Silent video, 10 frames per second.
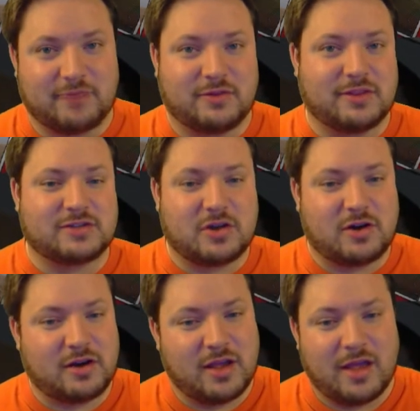for this
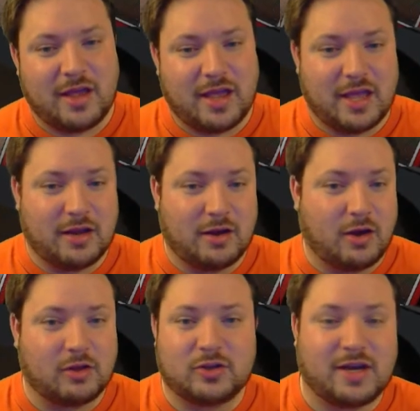card. And
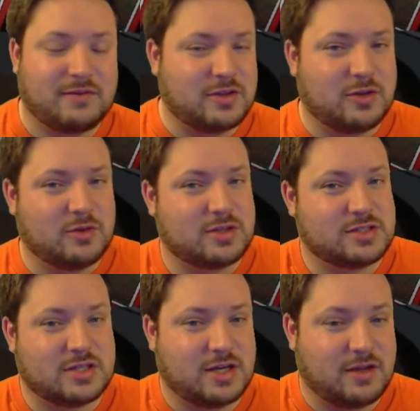all you have to do
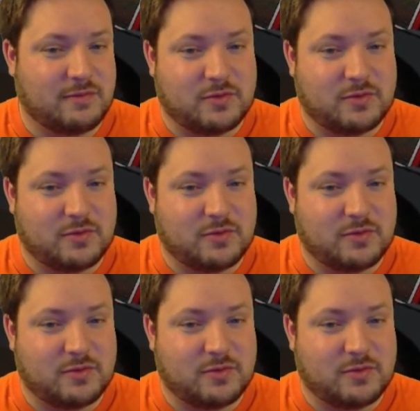is uh,